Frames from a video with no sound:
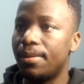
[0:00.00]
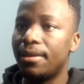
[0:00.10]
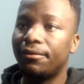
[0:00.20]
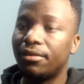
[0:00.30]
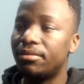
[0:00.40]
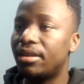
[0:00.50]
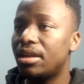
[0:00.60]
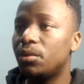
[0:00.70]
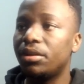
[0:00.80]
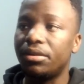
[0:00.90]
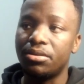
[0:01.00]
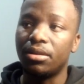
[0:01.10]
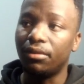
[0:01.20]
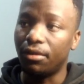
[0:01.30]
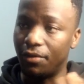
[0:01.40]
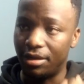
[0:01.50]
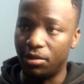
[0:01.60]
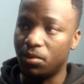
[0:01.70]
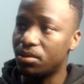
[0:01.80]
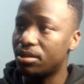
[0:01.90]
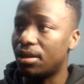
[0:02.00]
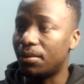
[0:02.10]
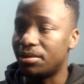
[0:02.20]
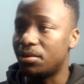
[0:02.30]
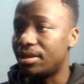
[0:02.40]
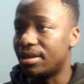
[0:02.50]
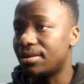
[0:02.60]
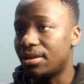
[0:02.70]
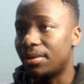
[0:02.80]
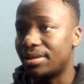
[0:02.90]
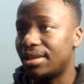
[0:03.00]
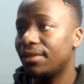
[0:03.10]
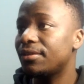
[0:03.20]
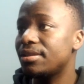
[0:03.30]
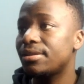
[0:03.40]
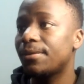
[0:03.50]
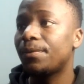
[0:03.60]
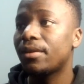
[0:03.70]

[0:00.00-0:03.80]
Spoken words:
And then from then we resolve get our service